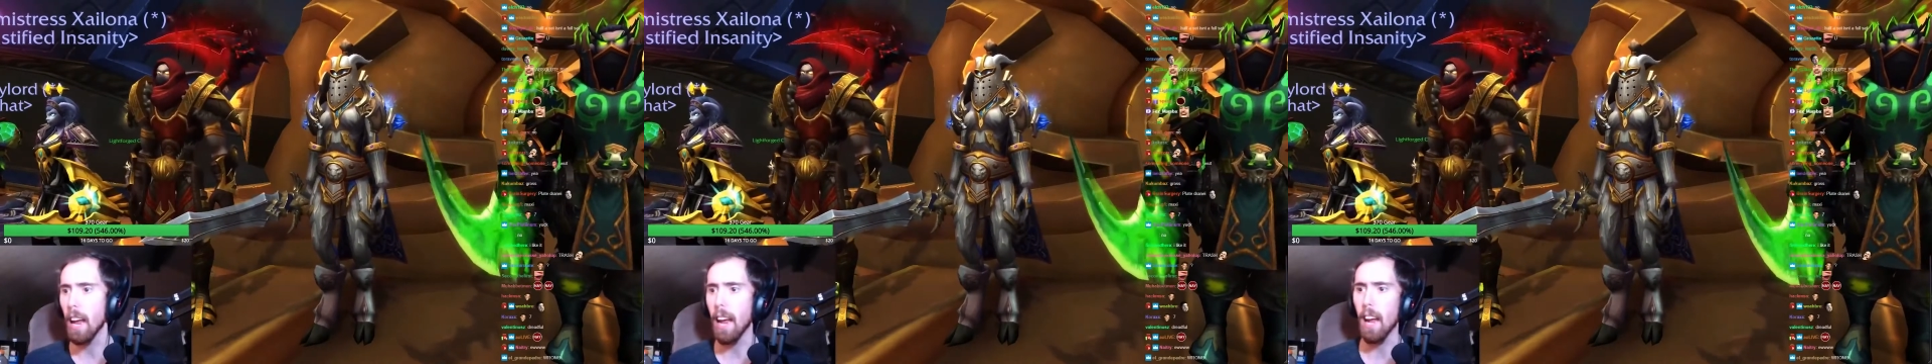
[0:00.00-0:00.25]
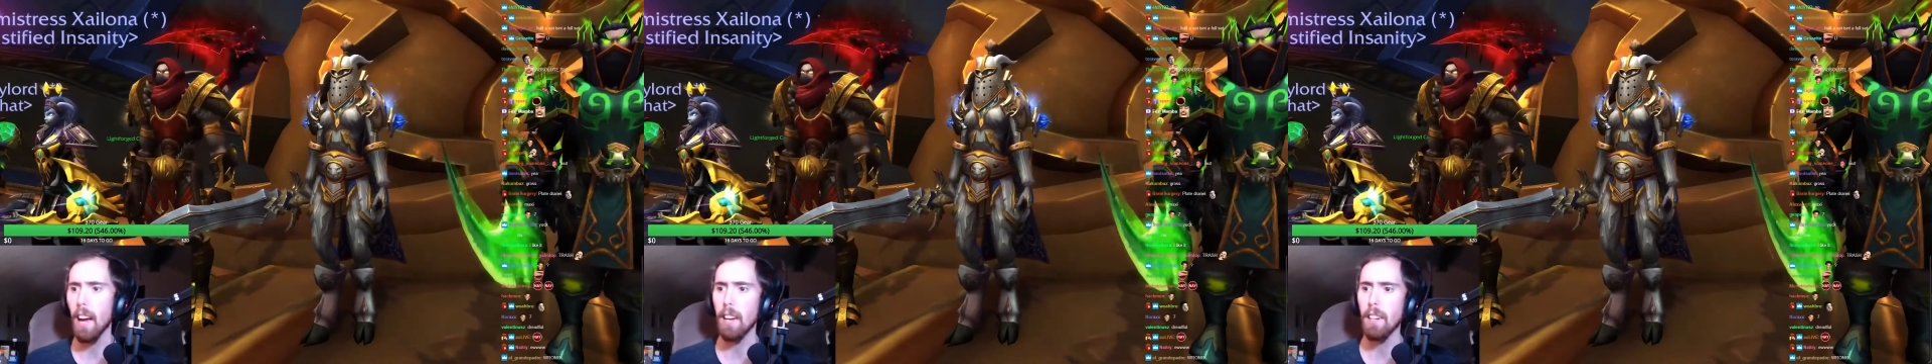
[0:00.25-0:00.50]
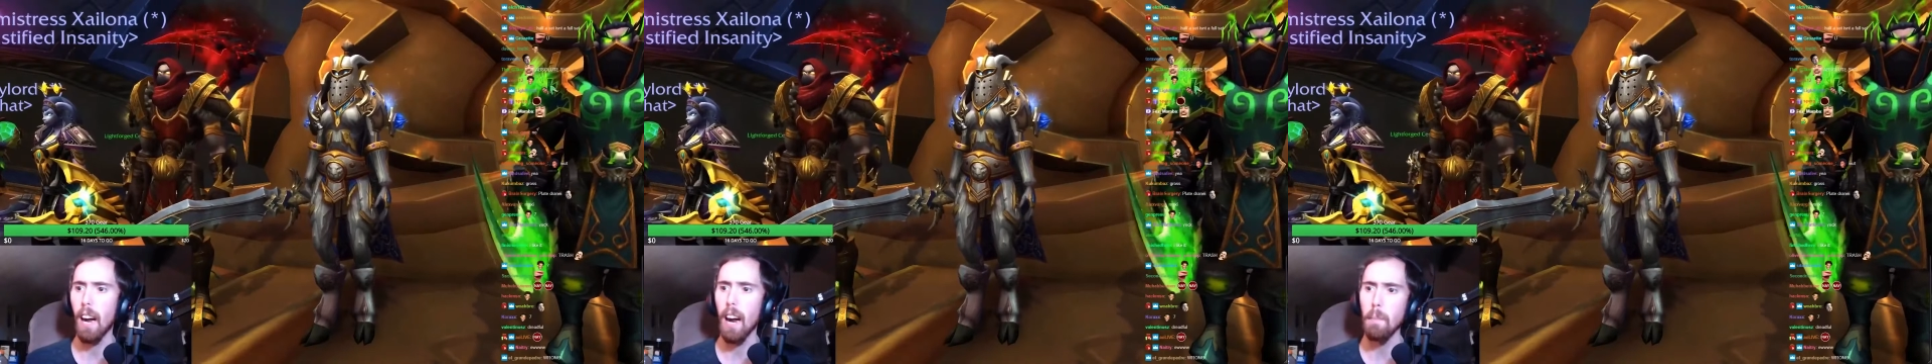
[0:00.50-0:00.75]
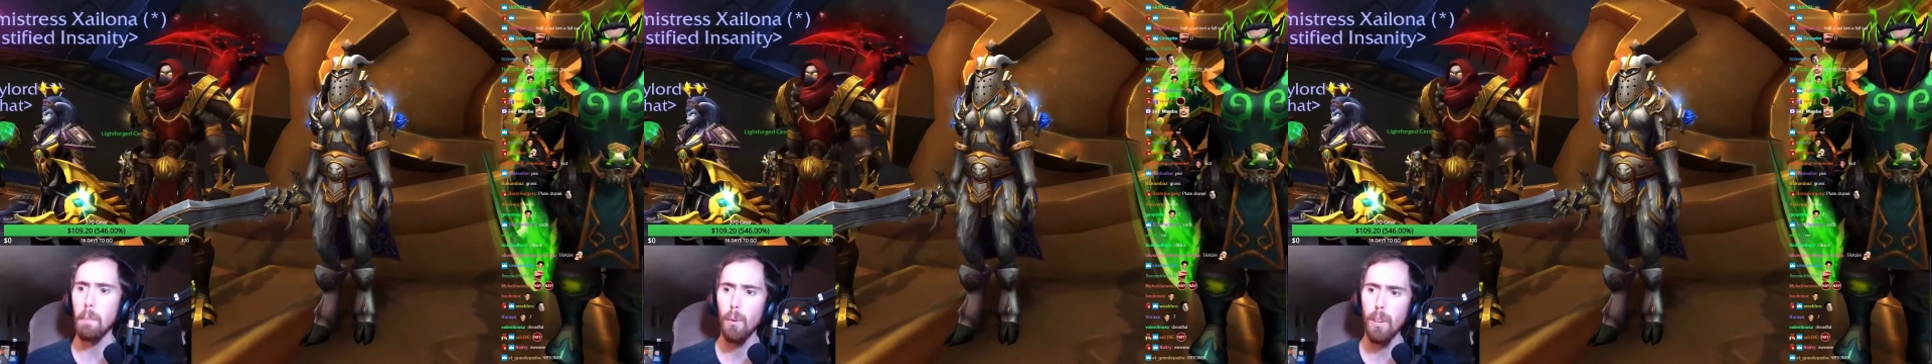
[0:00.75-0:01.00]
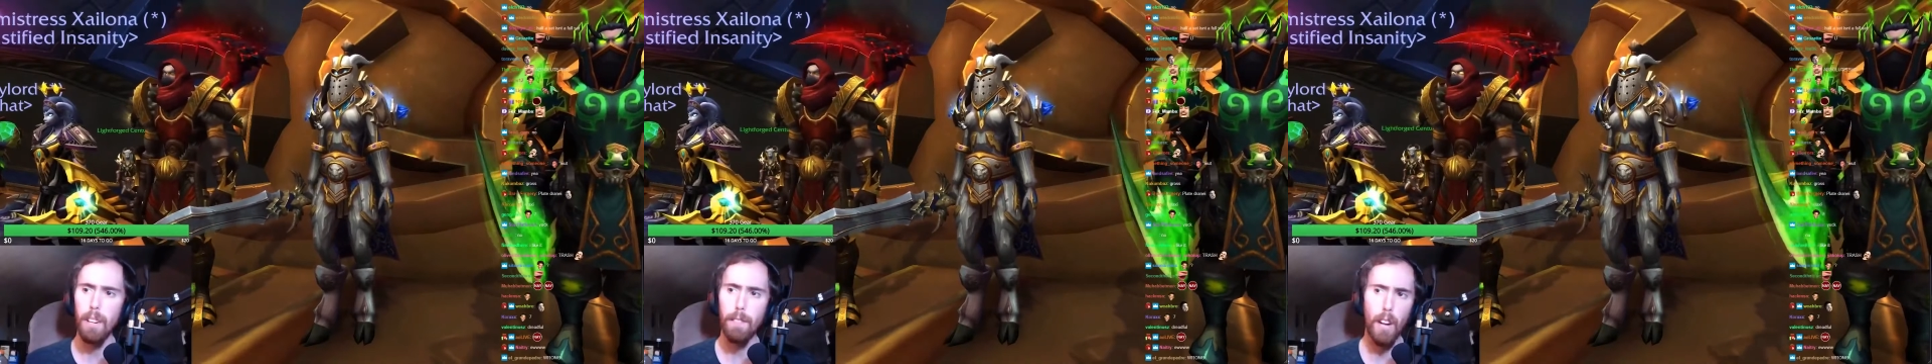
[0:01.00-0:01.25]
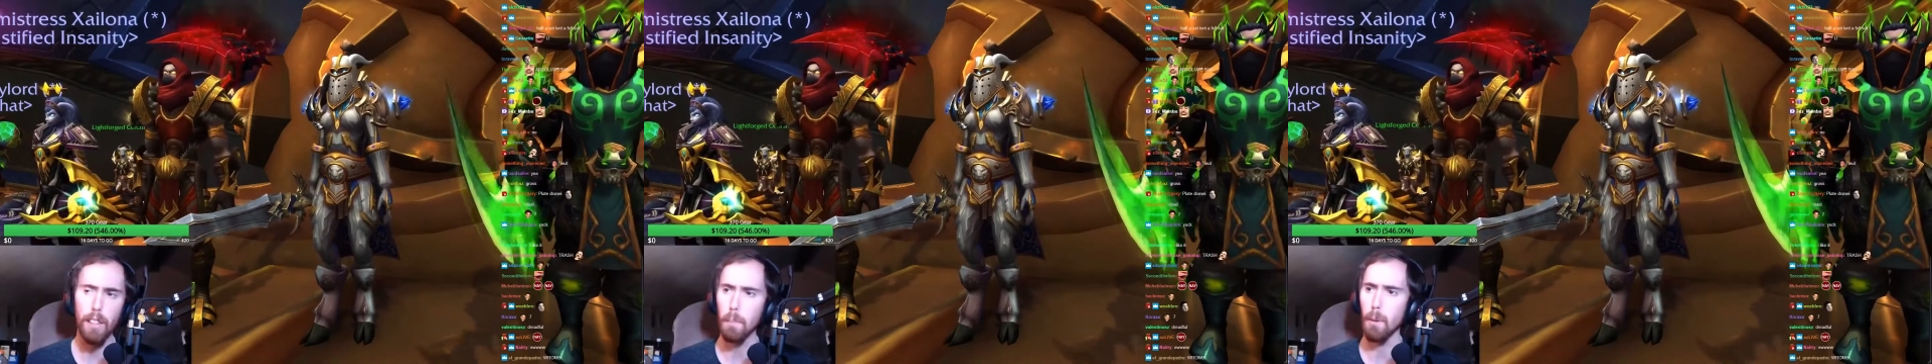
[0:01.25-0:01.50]
and I
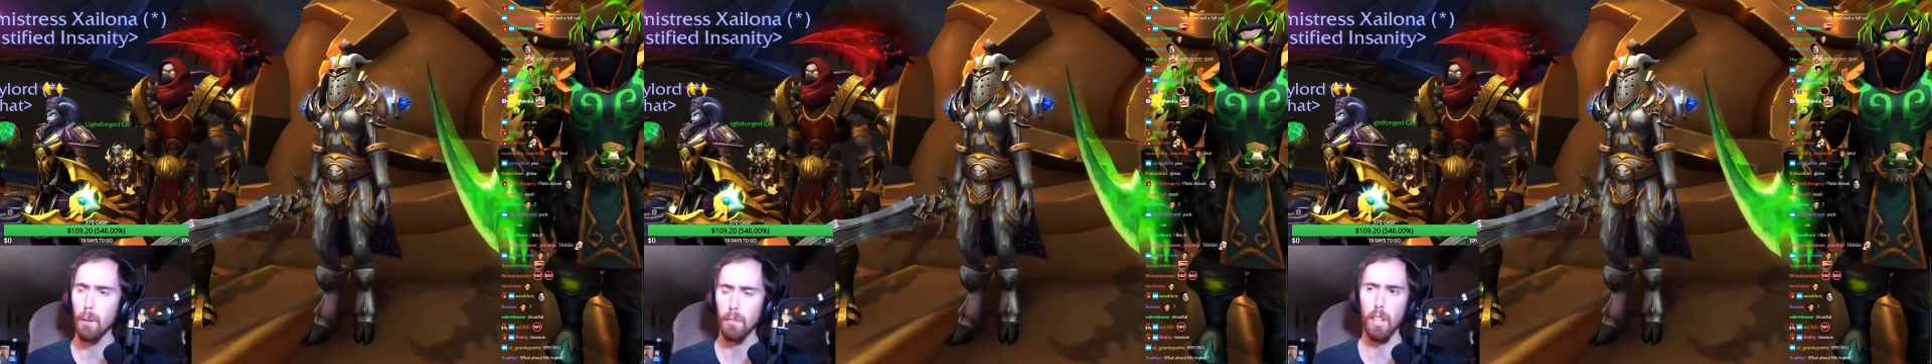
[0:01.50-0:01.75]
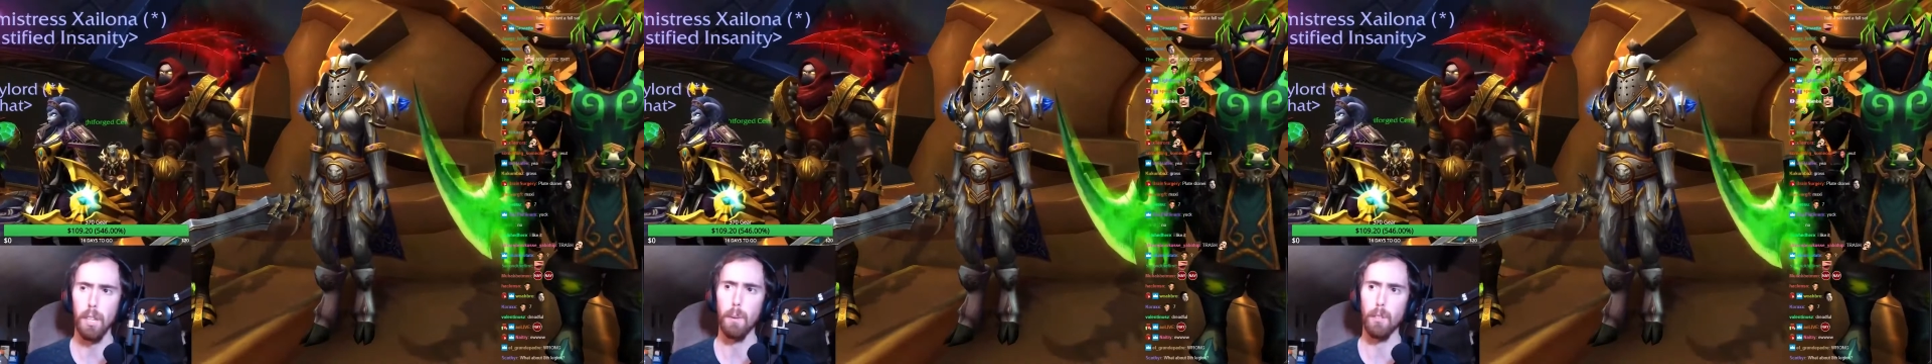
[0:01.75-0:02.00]
believe, not the boots,